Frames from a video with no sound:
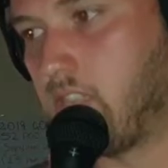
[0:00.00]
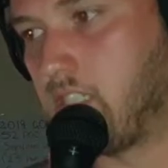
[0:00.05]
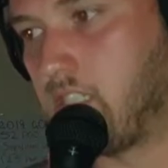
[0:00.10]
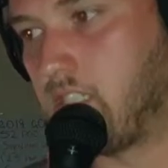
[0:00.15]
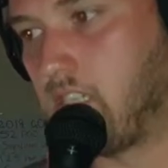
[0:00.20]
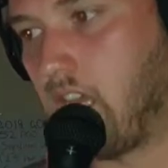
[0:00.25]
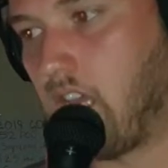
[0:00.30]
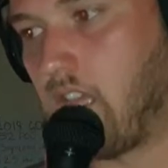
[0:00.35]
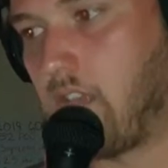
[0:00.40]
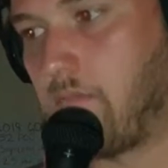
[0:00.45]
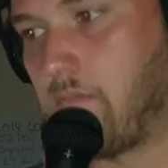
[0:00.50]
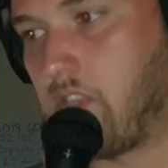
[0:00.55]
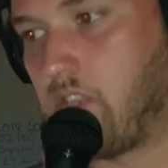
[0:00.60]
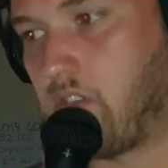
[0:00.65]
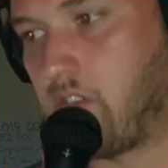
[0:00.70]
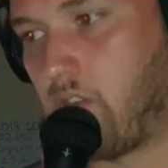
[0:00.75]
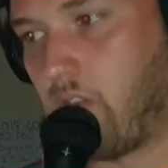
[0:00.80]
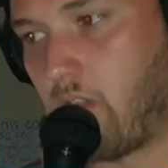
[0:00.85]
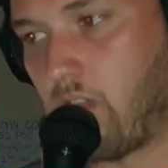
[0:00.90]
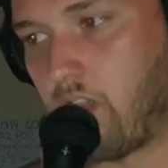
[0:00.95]
Just tell him the
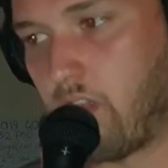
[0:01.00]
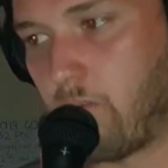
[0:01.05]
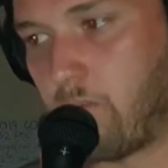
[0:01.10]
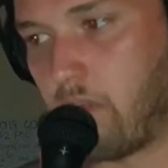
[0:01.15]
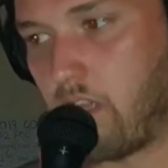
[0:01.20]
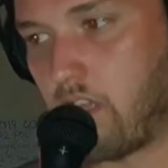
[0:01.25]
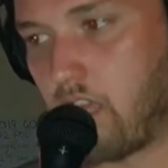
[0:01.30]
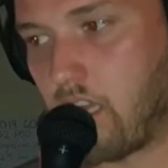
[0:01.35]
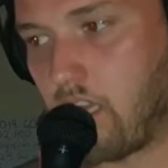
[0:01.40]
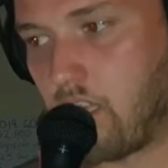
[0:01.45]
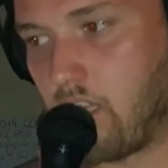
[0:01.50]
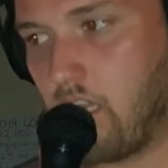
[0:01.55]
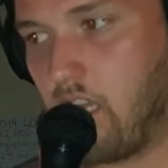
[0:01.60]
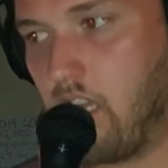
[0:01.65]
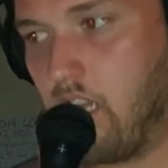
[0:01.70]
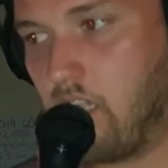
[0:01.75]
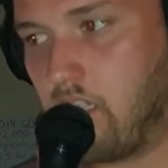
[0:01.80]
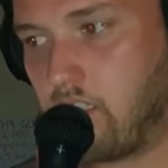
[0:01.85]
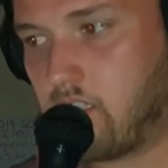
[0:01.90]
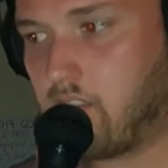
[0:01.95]
truth and be like,
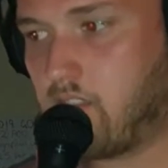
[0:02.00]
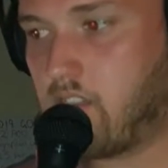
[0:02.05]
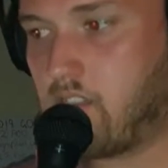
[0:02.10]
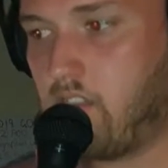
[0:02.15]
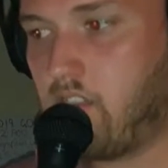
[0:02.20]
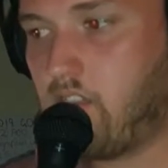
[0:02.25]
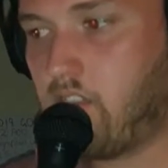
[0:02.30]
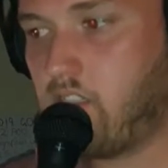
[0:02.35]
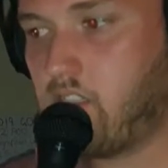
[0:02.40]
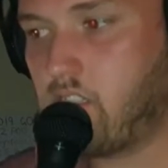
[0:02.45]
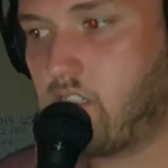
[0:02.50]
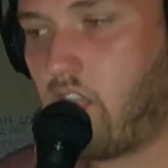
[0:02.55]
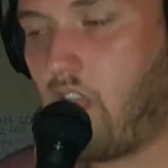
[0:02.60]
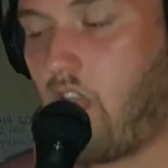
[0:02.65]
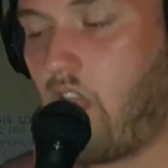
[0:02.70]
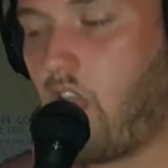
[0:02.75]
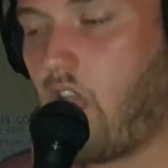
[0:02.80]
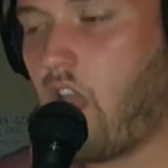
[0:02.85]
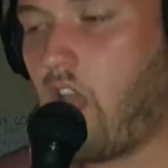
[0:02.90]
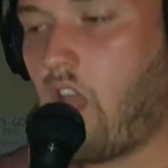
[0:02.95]
listen,
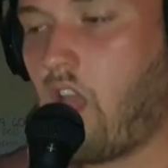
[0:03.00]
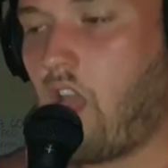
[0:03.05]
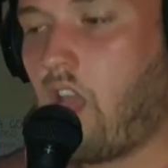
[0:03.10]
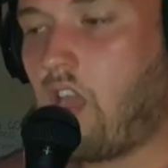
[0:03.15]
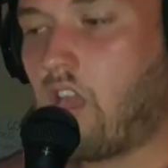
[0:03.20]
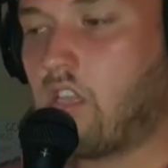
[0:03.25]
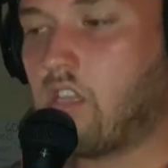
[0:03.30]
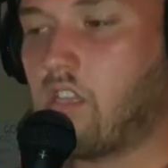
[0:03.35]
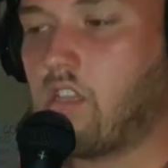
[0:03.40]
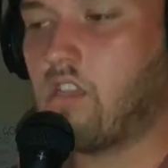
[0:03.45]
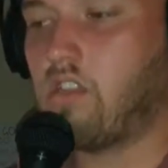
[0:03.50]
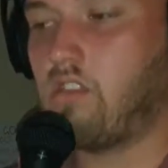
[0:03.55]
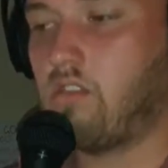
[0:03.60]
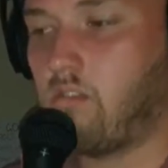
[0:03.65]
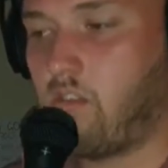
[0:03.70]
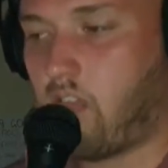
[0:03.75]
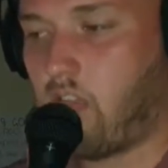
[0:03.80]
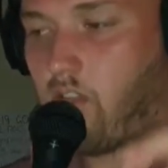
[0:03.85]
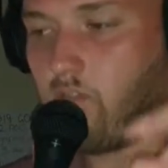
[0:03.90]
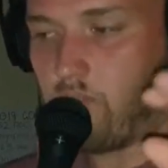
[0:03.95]
you
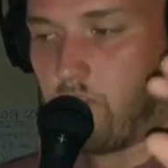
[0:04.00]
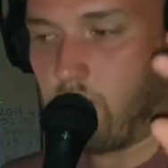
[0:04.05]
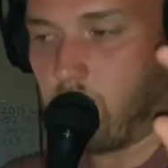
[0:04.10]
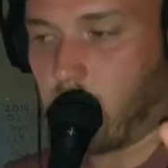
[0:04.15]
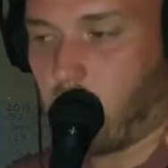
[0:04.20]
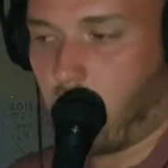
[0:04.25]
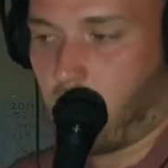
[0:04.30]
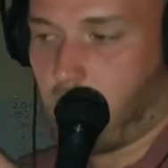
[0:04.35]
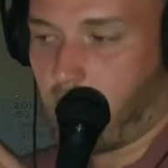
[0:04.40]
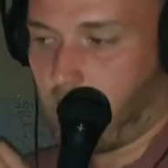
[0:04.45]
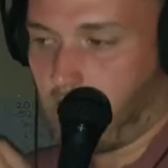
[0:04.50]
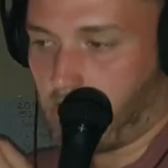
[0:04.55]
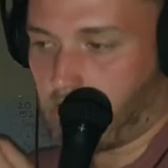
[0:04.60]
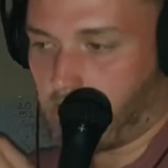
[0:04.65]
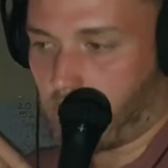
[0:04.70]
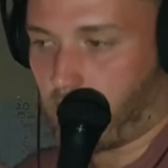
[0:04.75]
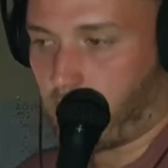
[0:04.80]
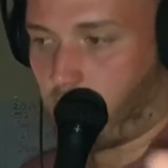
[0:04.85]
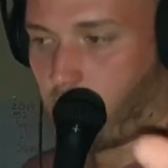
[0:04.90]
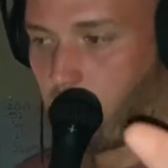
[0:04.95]
don't have to
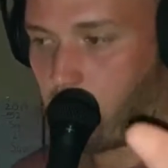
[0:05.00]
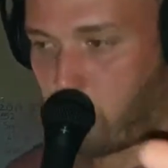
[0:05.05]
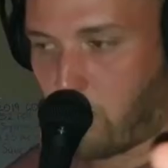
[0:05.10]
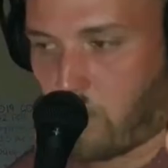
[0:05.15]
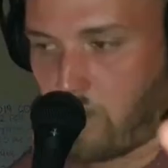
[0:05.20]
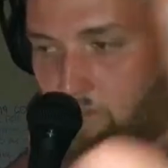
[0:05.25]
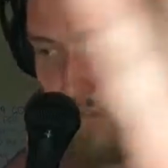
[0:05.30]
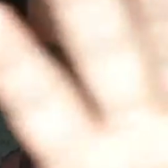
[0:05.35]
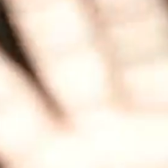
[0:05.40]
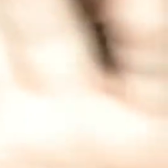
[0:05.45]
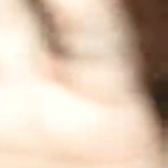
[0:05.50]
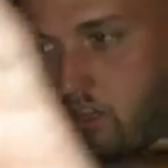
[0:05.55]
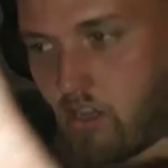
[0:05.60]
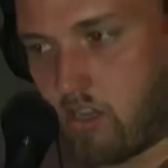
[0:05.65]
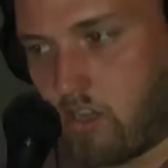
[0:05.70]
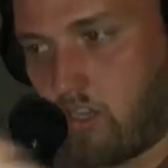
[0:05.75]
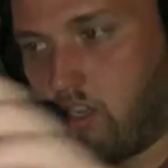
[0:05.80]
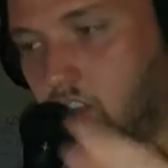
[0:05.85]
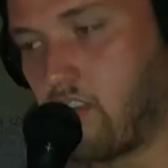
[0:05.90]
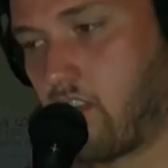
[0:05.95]
last
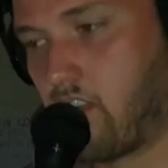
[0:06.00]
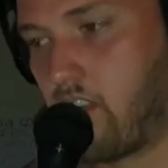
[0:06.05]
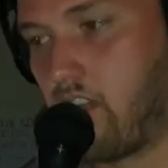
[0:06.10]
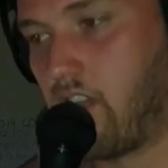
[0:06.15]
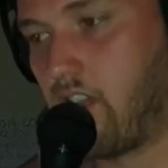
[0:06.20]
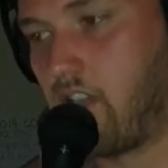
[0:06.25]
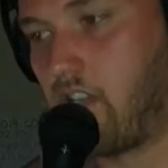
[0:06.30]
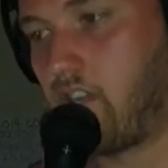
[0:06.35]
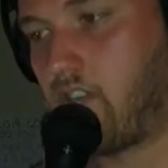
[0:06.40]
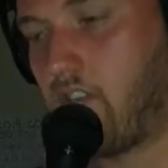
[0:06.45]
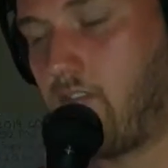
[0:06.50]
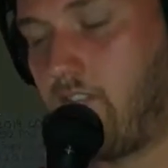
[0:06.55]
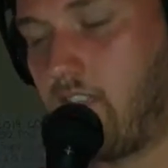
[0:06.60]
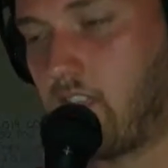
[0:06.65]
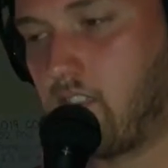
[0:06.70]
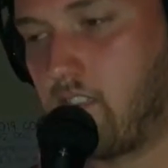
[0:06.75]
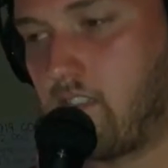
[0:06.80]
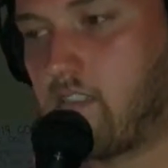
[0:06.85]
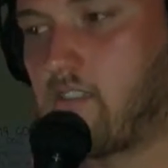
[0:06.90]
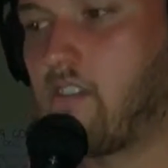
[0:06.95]
forever. I don't know if
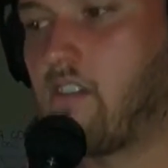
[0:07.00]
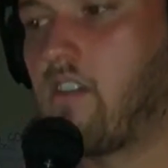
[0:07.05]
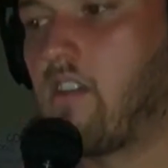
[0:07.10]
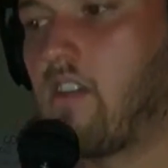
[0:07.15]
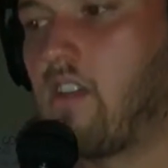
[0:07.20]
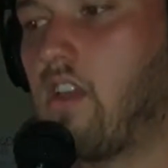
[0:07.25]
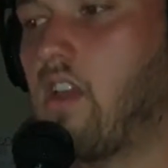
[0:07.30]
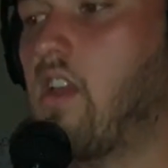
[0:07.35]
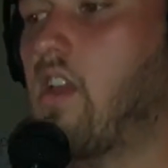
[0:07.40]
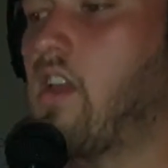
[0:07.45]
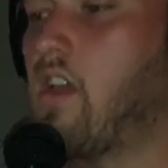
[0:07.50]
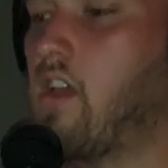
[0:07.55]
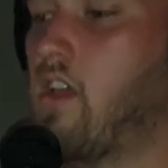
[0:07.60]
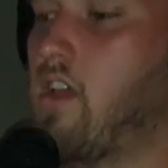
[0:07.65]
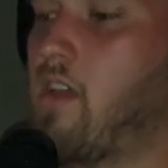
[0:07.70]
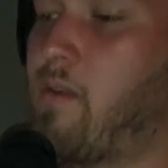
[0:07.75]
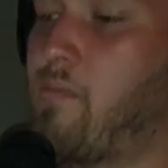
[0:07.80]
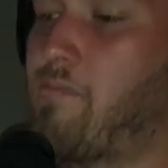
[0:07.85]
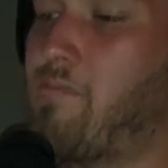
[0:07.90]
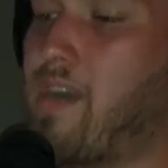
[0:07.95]
that's a song.
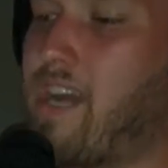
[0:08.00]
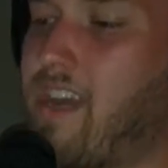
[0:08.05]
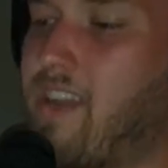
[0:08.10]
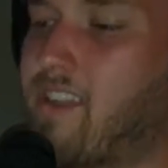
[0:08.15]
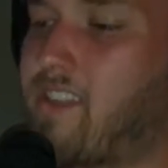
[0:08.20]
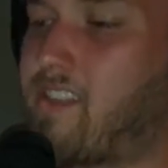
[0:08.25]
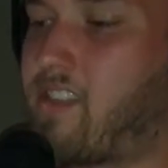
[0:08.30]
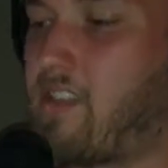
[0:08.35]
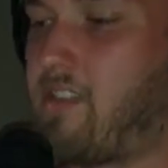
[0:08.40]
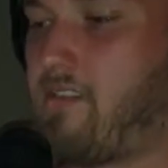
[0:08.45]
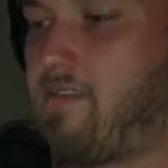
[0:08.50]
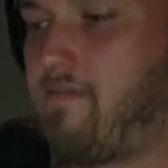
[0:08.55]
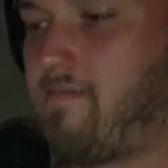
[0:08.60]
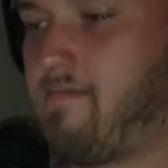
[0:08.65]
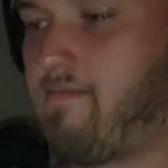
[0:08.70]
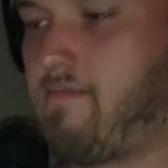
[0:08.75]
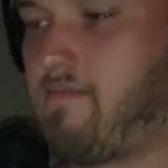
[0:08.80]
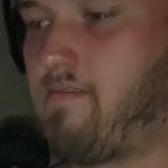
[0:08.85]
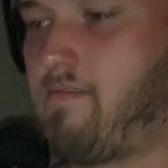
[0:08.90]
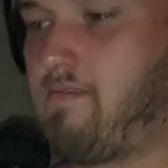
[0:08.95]
But,
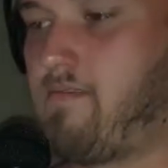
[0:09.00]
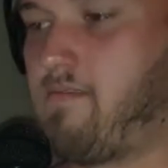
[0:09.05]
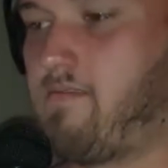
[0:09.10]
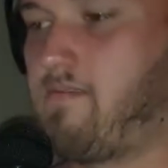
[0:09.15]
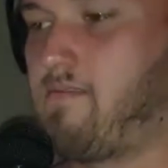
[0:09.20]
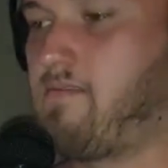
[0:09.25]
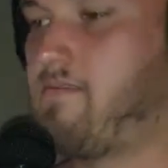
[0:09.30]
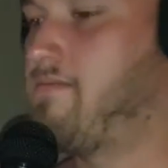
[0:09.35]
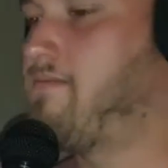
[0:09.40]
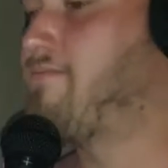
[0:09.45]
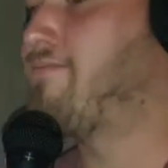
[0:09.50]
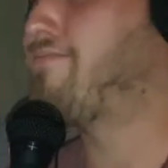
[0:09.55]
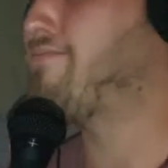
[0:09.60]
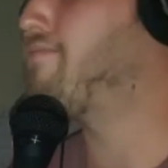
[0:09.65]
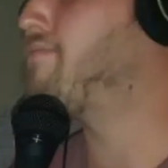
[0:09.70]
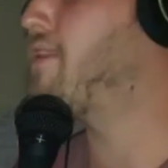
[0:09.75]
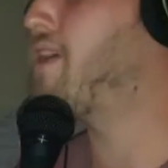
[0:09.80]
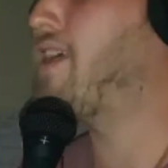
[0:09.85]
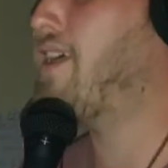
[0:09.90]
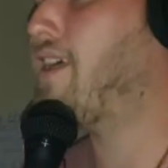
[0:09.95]

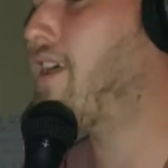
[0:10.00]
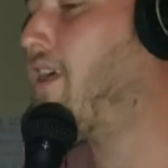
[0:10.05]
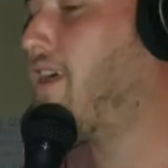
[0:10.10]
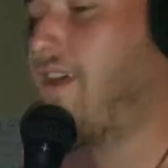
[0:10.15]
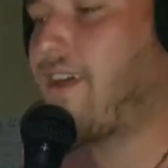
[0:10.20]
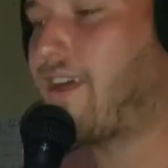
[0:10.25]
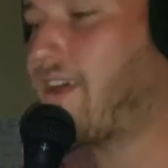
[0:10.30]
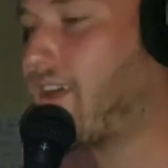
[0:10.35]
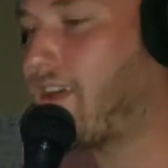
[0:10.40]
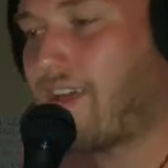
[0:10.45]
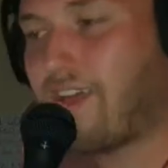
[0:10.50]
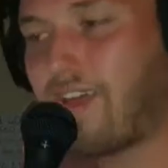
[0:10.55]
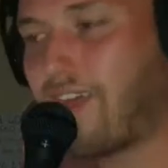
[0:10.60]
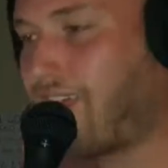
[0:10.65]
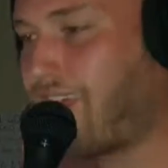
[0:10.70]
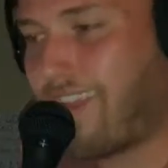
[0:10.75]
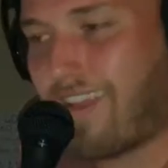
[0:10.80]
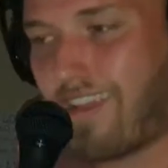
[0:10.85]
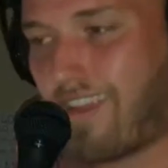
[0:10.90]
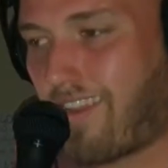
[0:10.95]

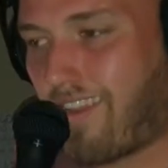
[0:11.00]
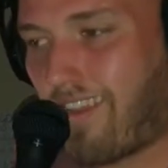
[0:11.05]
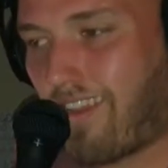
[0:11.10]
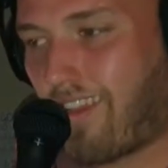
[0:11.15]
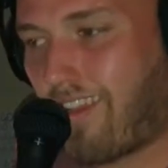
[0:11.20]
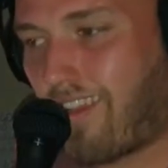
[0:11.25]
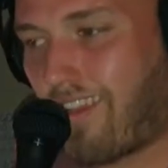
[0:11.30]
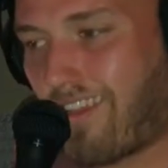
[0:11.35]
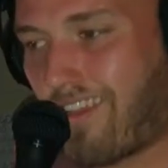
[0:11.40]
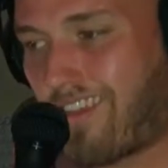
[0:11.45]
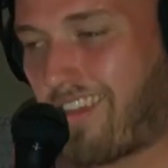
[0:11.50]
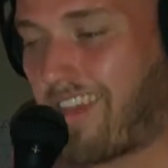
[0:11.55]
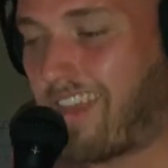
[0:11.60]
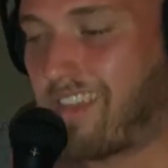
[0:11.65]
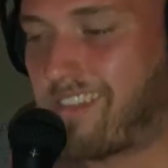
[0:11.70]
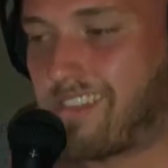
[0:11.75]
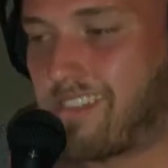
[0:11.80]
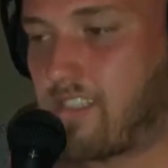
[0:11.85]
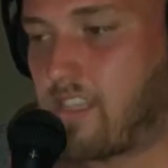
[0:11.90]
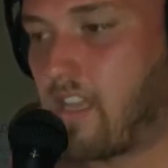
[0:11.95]
I
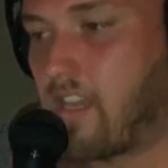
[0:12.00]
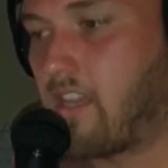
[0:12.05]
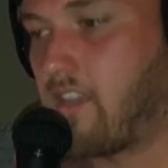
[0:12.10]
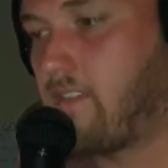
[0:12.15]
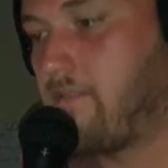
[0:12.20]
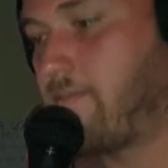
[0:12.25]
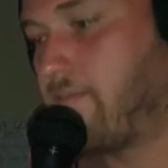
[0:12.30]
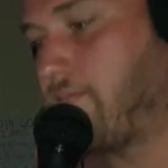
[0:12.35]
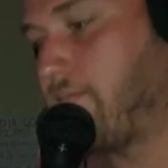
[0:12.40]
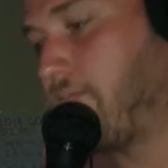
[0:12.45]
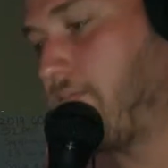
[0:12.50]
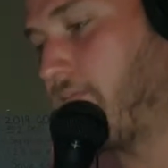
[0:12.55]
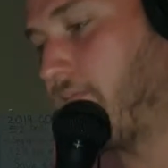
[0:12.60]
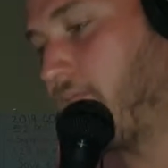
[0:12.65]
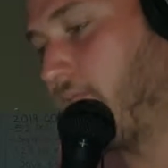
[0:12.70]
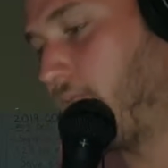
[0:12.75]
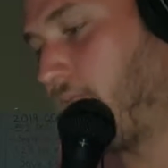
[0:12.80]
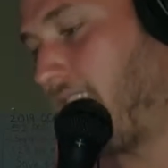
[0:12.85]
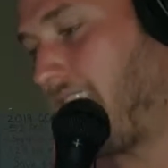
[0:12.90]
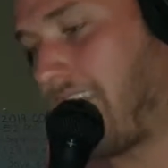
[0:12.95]
had to say it.
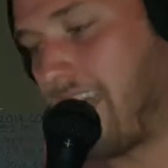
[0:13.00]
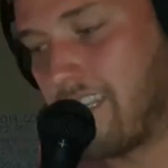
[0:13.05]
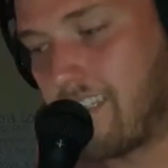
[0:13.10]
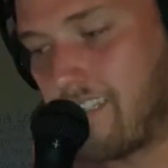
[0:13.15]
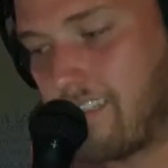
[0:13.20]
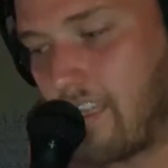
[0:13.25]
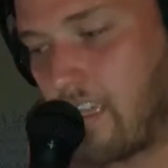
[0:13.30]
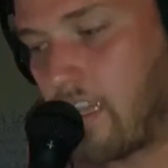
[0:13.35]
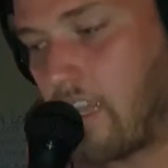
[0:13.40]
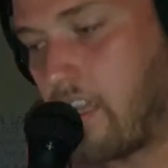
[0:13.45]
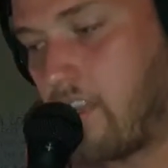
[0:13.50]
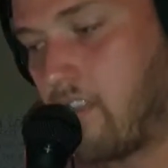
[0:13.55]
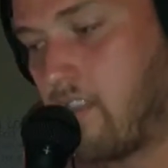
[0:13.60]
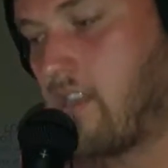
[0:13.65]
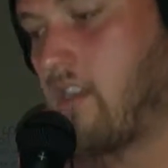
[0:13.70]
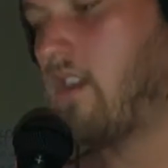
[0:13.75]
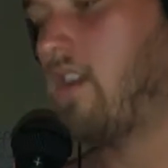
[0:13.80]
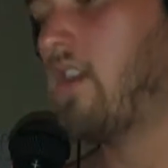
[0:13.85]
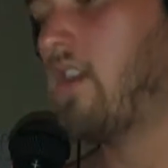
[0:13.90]
I had to sing it.